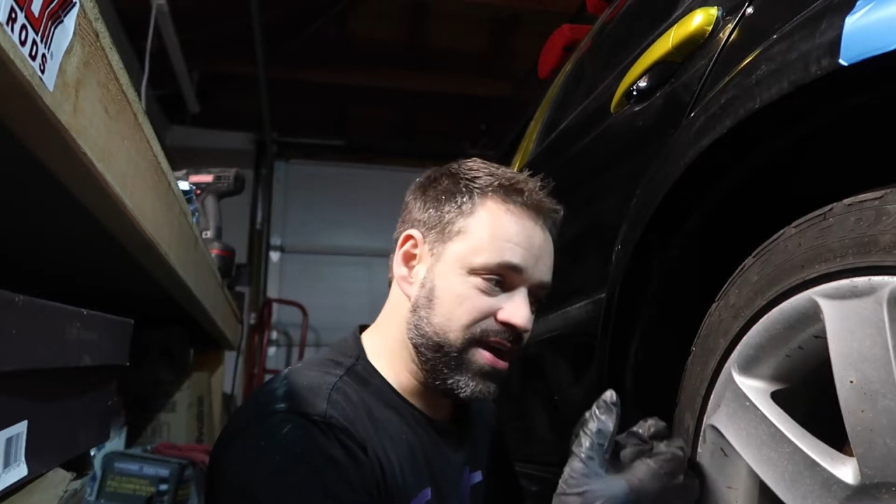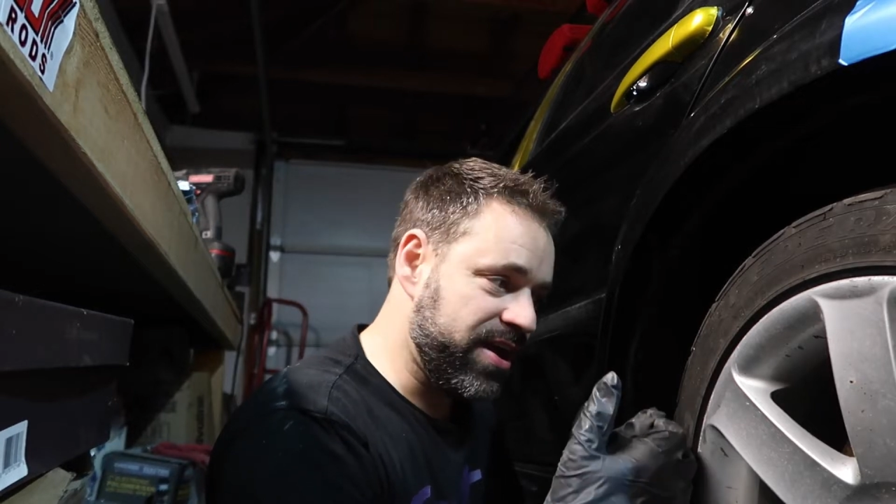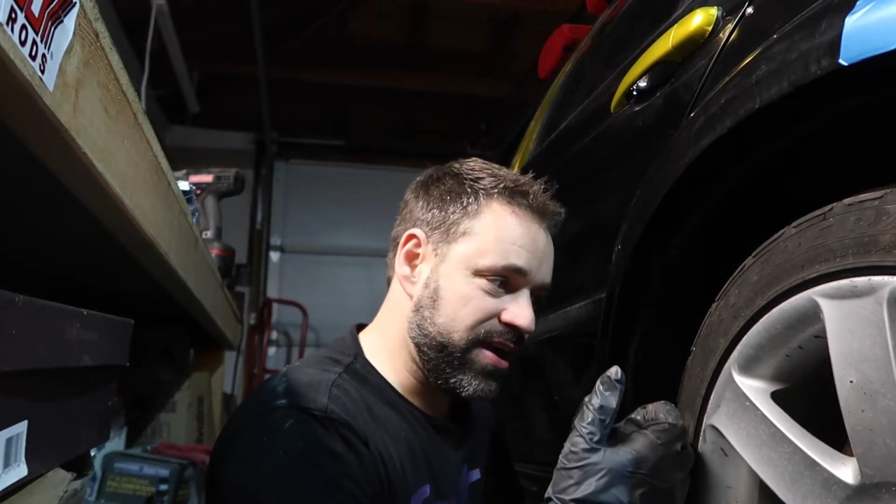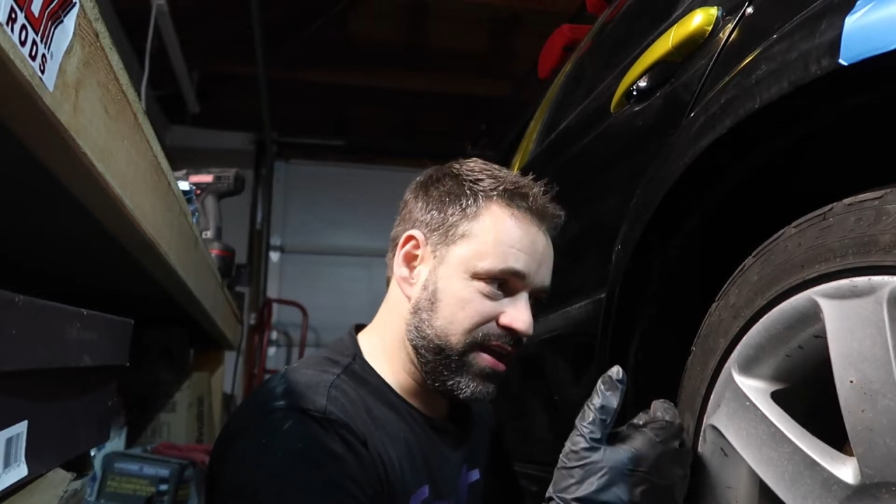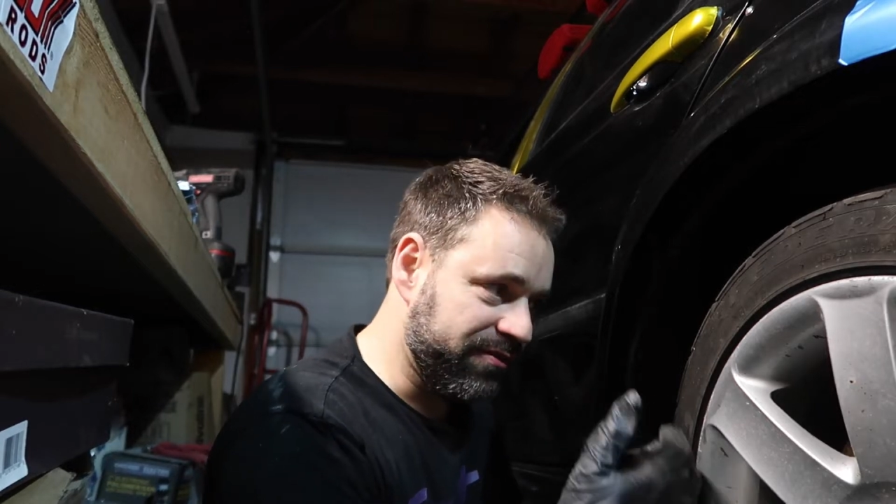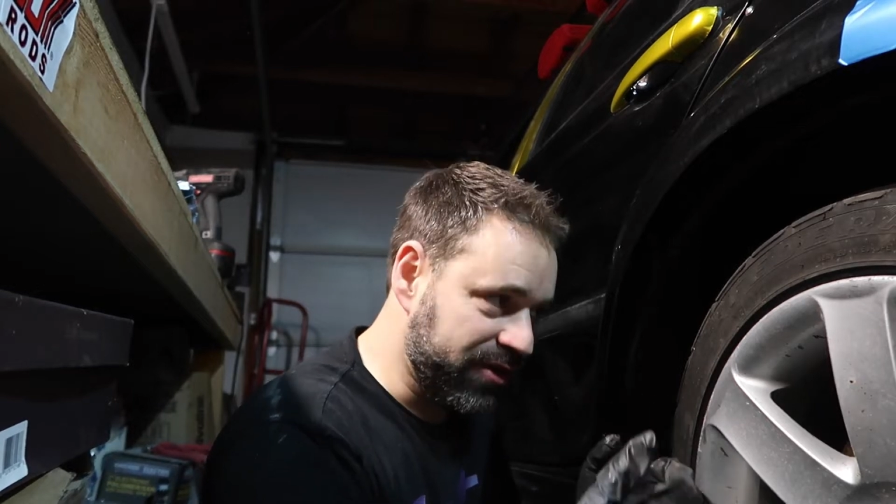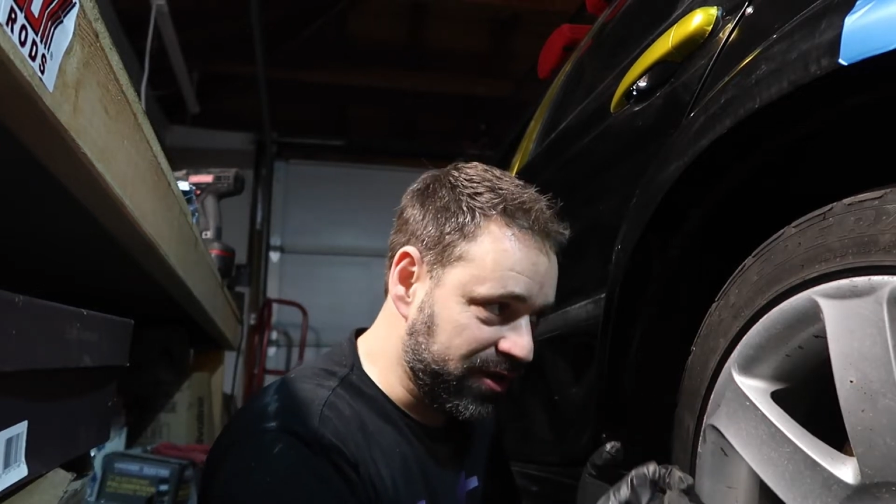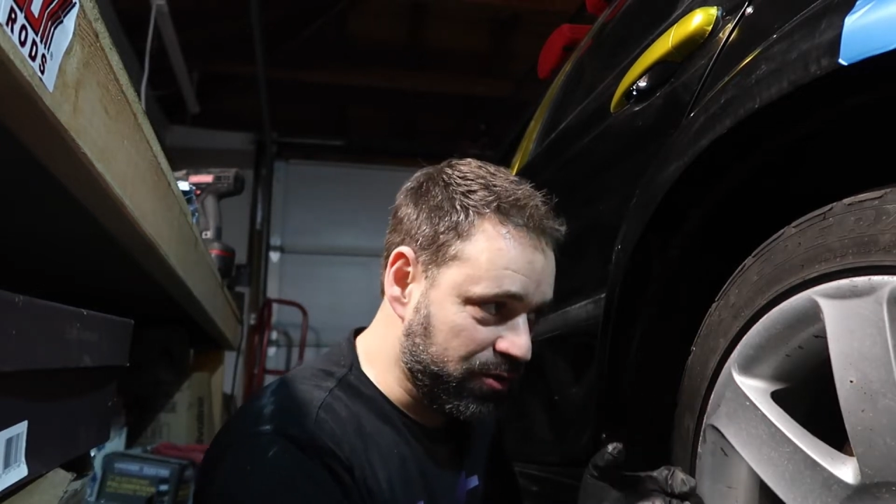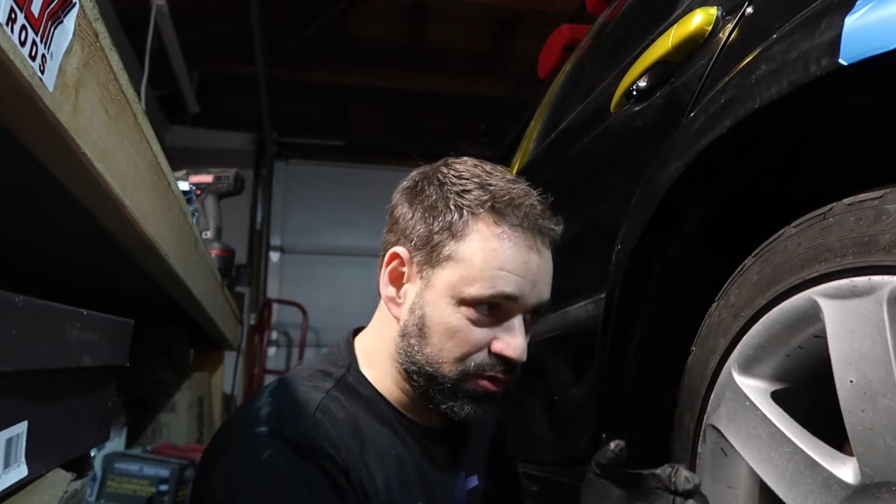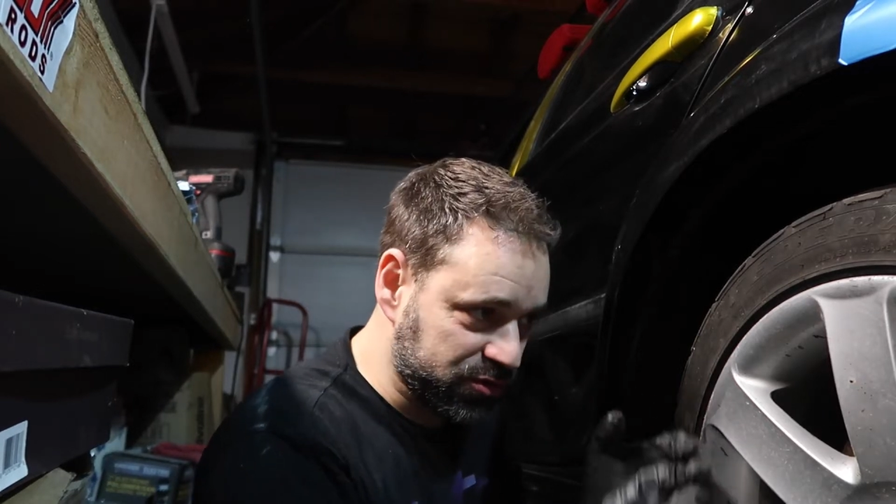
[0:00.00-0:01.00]
there, if
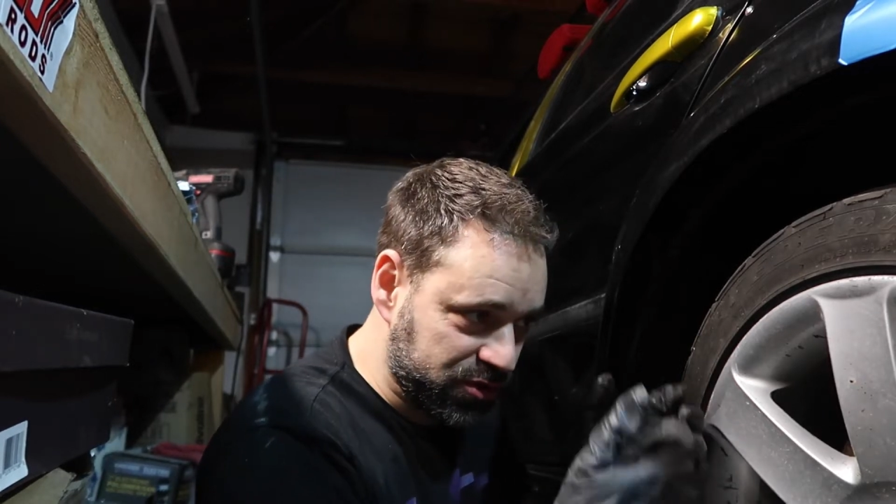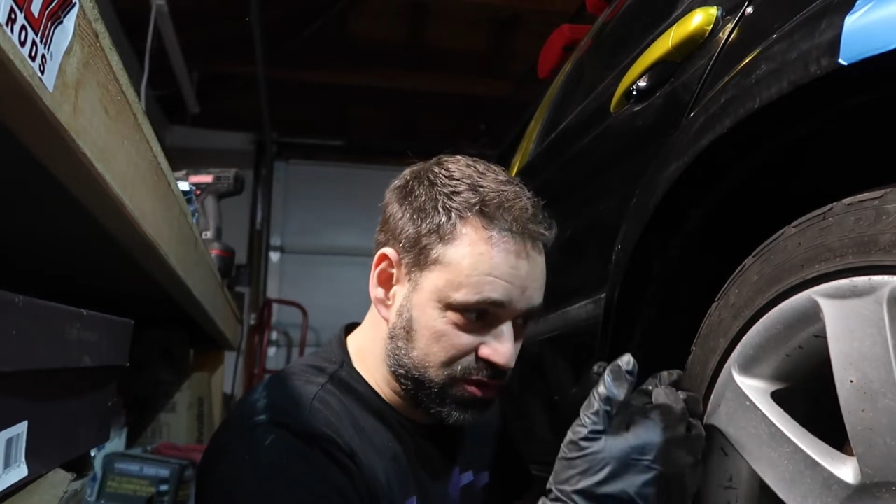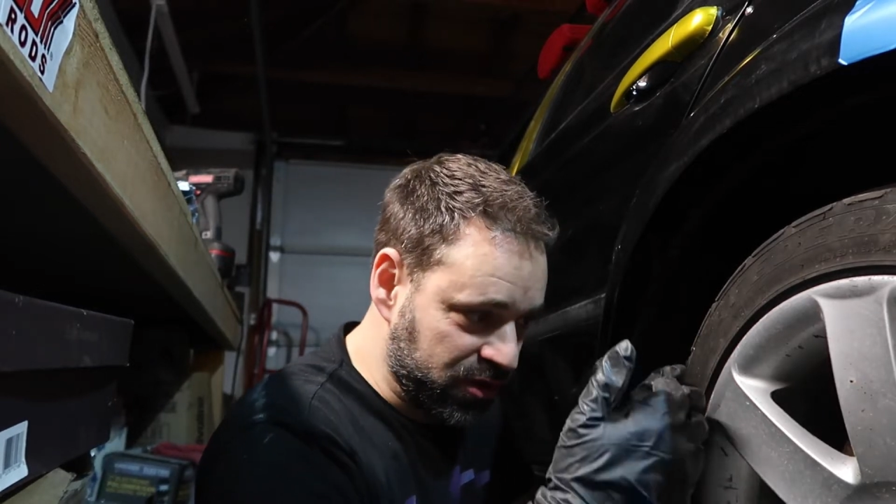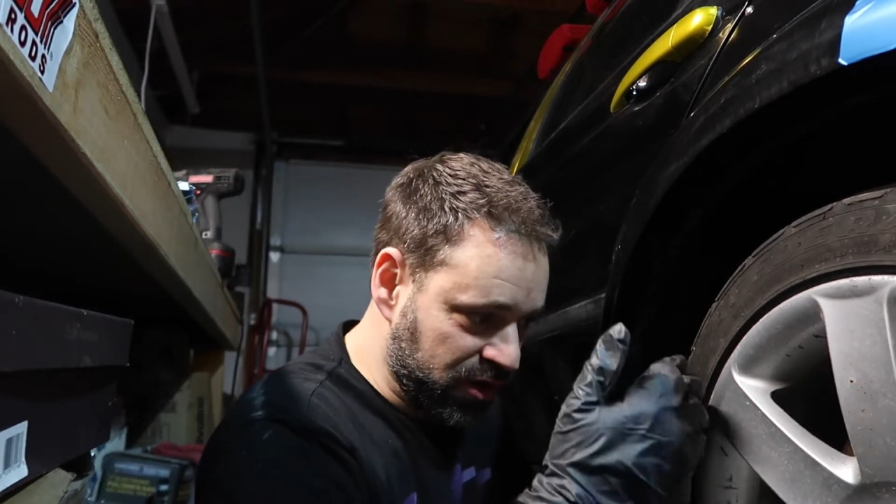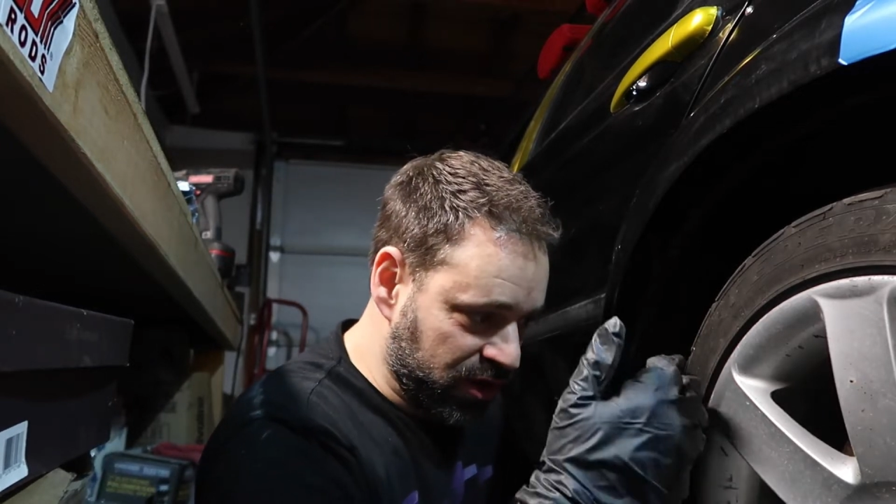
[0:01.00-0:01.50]
it goes